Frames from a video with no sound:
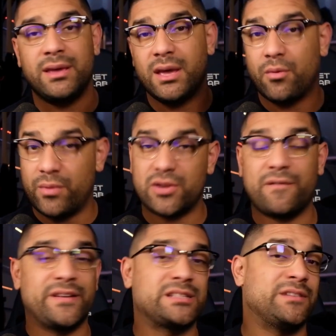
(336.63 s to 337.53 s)
We do
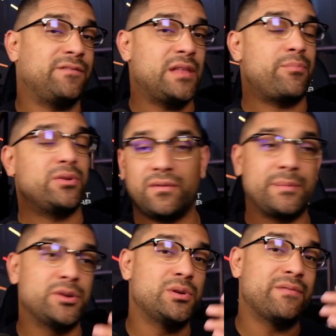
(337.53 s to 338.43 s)
fix and flip. We do
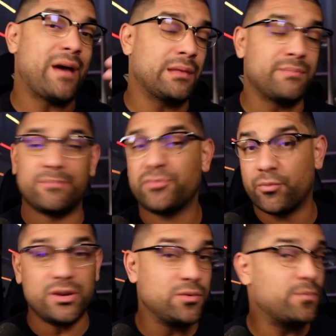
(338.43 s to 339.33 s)
new development. We
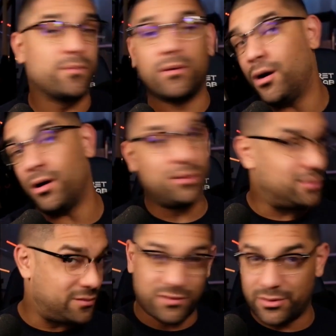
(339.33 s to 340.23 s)
do all
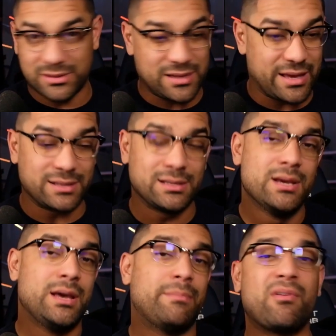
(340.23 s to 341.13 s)
of those things,
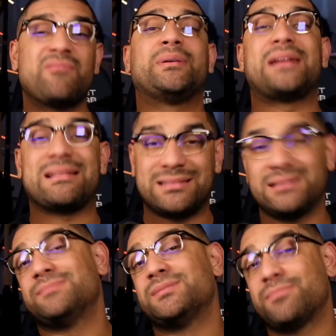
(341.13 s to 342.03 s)
but we've built out the
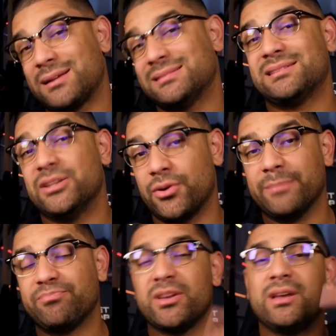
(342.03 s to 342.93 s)
systems and process to do it.
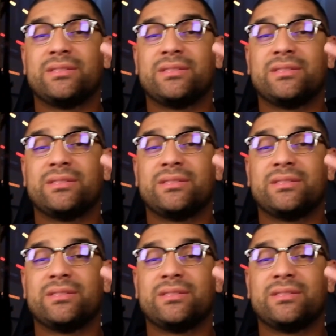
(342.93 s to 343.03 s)
The